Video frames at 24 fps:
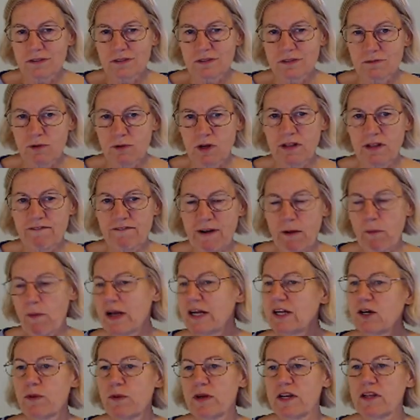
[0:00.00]
well, if I want to
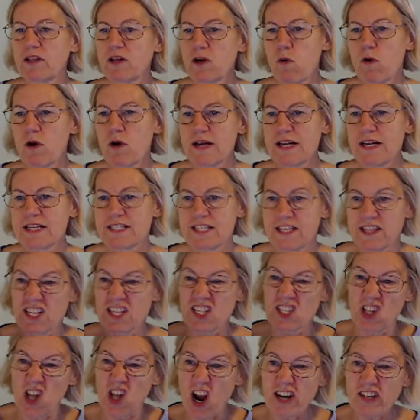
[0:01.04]
know what are the coordinates in this
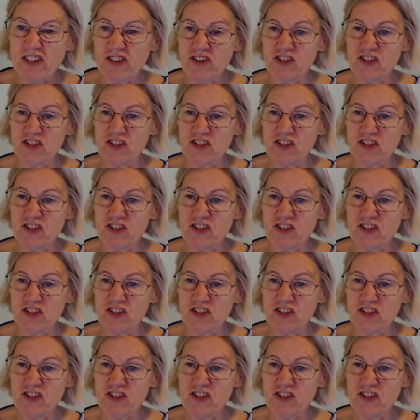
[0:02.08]
larger